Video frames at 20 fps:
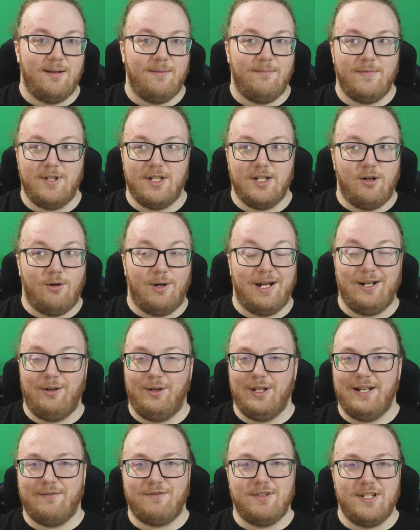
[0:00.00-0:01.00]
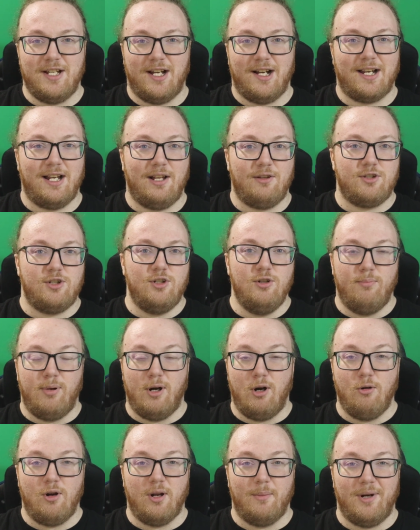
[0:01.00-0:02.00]
I only have to knock out 2
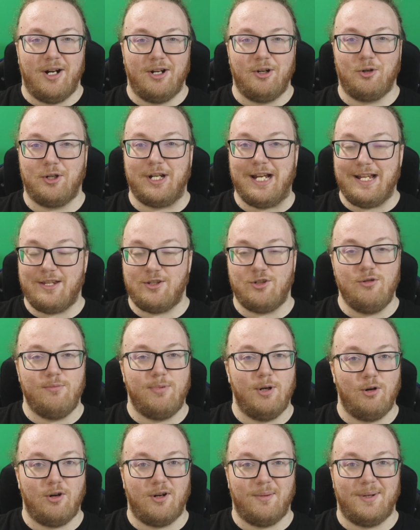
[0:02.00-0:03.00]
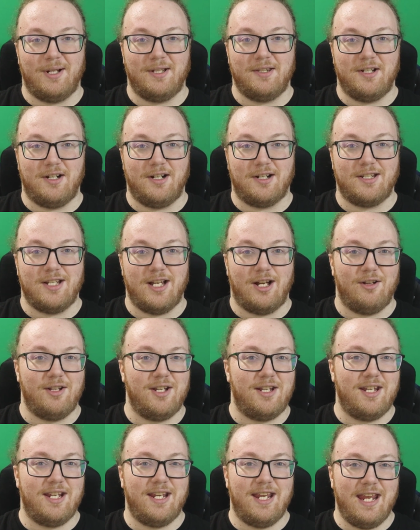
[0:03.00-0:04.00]
Pokemon or get 2 Pokemon knocked out, and
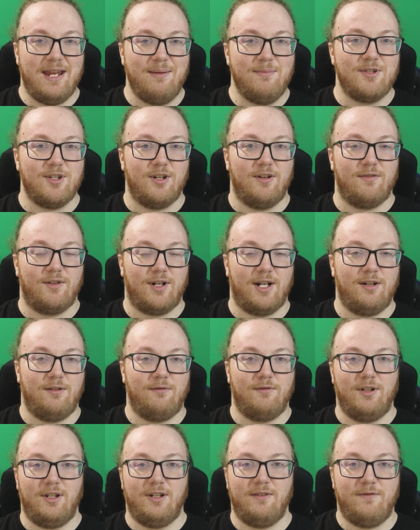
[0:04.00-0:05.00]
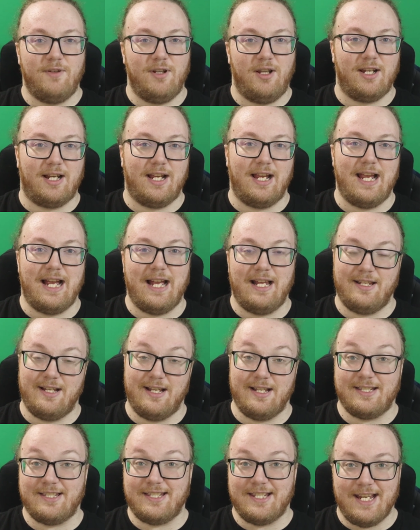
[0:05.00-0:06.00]
then the game's over. I don't really feel like I had
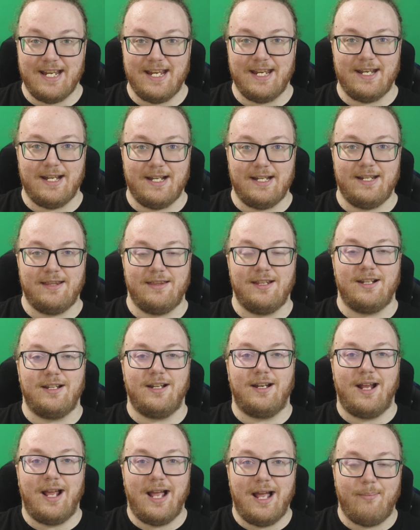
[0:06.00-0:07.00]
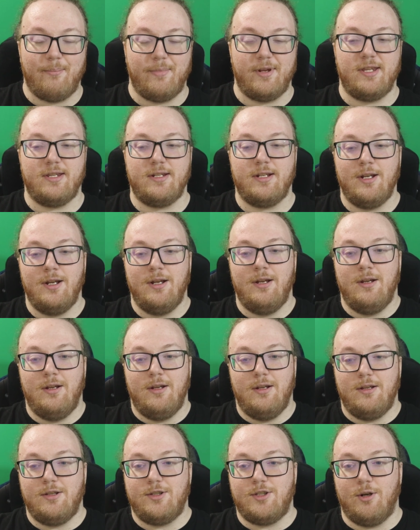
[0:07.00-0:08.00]
a say in anything that happened.
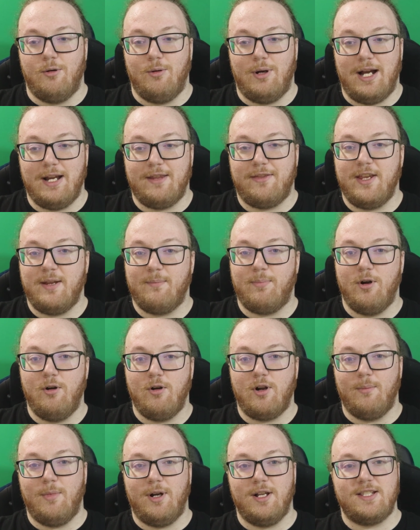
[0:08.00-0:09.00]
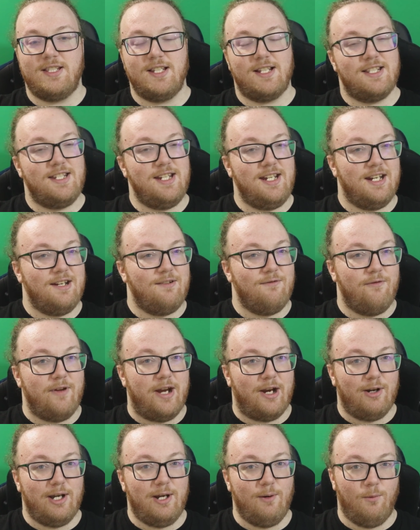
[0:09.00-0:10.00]
So I think Pokemon succeeded
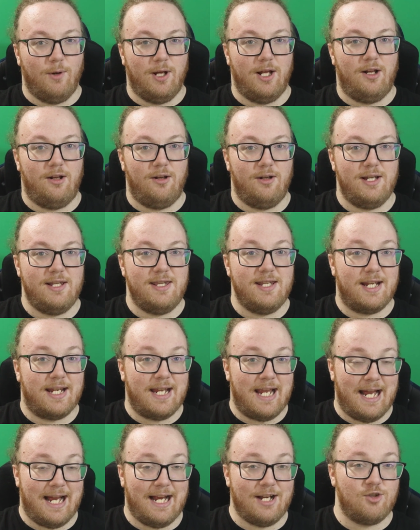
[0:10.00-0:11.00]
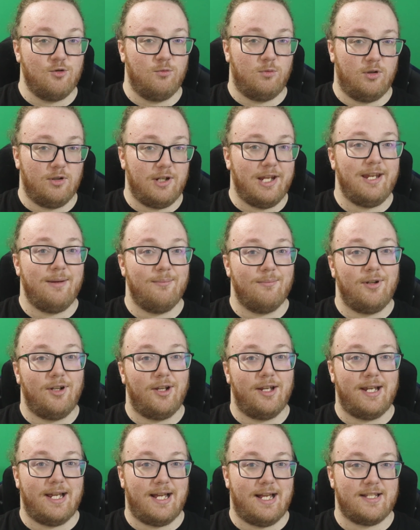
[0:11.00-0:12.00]
very well in the casual
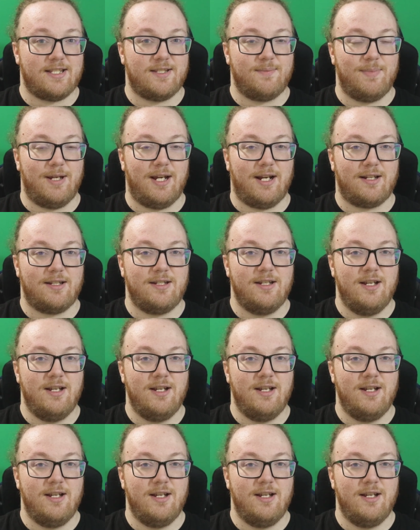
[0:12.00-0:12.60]
gameplay aspect,